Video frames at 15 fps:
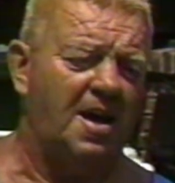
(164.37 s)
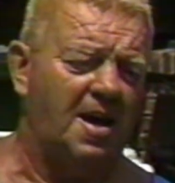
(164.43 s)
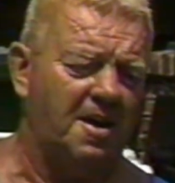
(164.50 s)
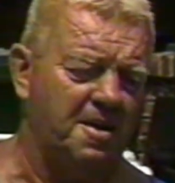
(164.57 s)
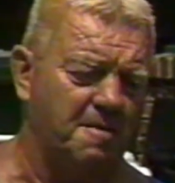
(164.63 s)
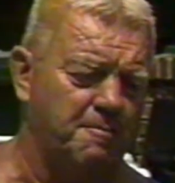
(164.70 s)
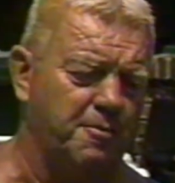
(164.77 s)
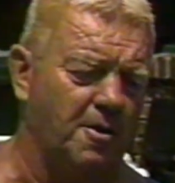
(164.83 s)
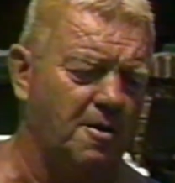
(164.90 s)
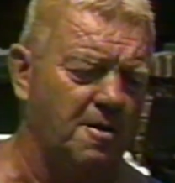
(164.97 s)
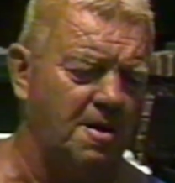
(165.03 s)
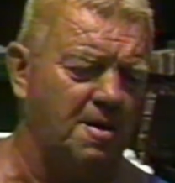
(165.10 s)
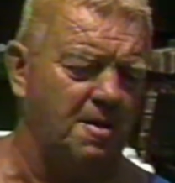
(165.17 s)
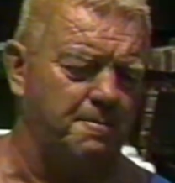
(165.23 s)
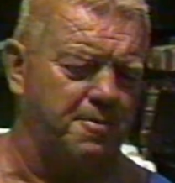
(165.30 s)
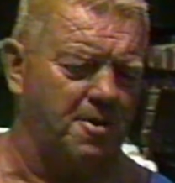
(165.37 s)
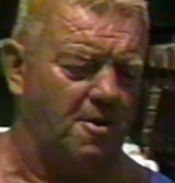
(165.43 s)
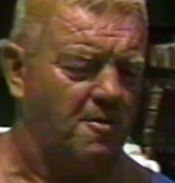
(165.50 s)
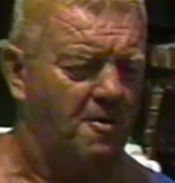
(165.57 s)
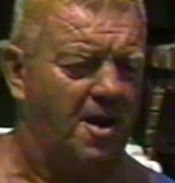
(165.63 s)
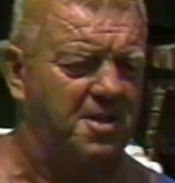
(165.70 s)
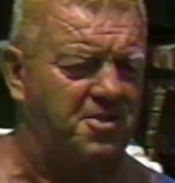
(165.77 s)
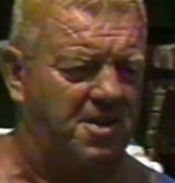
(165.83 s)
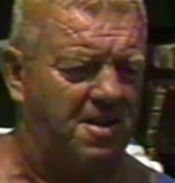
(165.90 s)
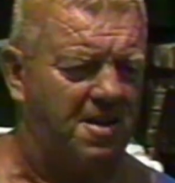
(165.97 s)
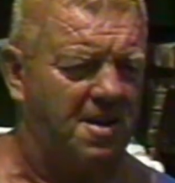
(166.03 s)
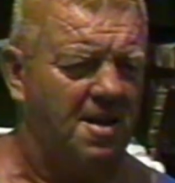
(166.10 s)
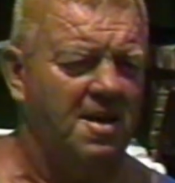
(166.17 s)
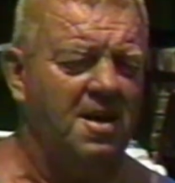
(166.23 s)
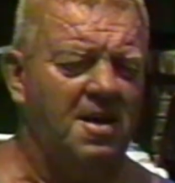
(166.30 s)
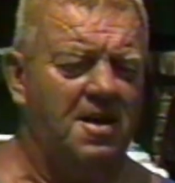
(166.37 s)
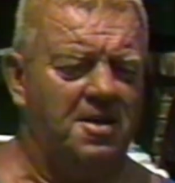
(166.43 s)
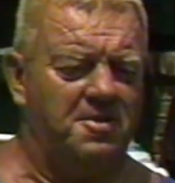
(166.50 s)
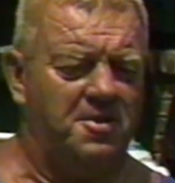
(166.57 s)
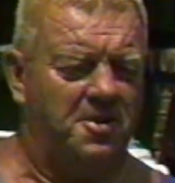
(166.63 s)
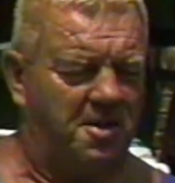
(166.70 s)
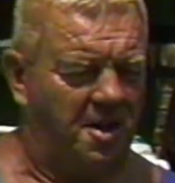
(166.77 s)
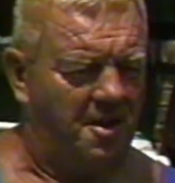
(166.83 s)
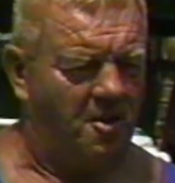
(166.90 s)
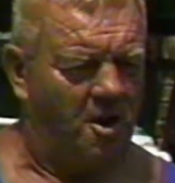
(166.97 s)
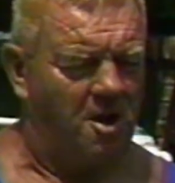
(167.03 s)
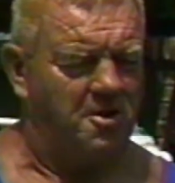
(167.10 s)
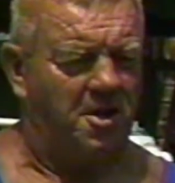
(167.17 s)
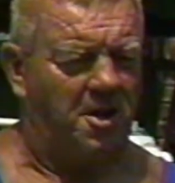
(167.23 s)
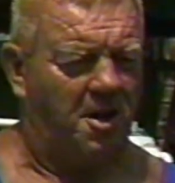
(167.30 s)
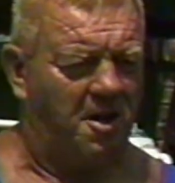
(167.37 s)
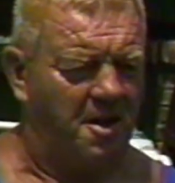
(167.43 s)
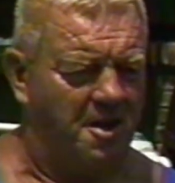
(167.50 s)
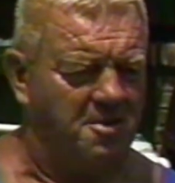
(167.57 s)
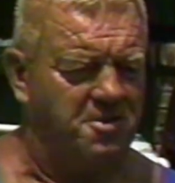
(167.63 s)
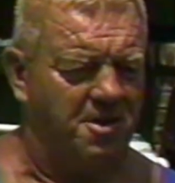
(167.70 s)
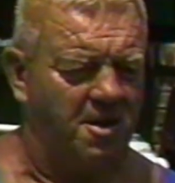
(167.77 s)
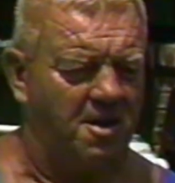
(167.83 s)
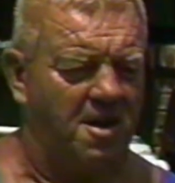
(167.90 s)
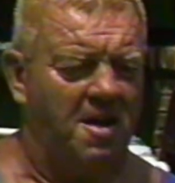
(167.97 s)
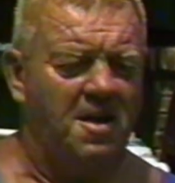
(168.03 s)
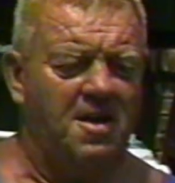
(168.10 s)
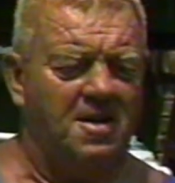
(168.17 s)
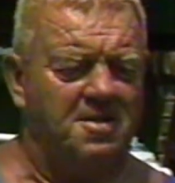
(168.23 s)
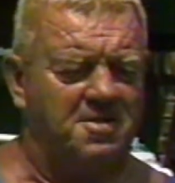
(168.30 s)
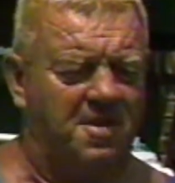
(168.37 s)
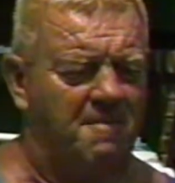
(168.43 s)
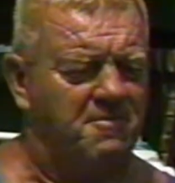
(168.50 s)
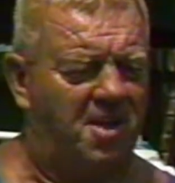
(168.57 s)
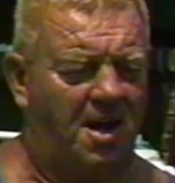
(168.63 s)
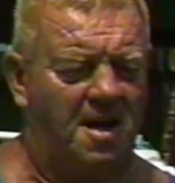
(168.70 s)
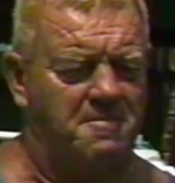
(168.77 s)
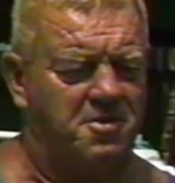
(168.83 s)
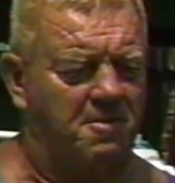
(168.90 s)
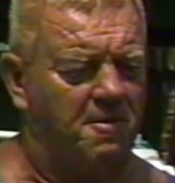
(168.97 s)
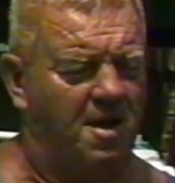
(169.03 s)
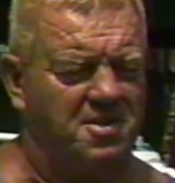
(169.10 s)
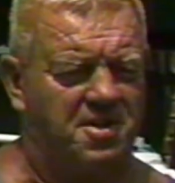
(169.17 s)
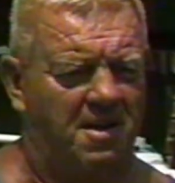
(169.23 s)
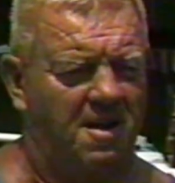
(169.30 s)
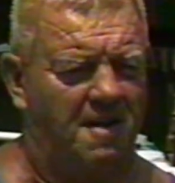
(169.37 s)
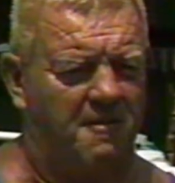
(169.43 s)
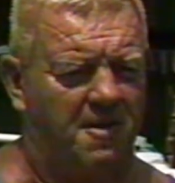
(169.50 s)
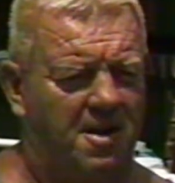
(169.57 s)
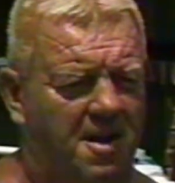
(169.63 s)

And in pro wrestling, you get hurt, you get injured. Sometimes you wrestle every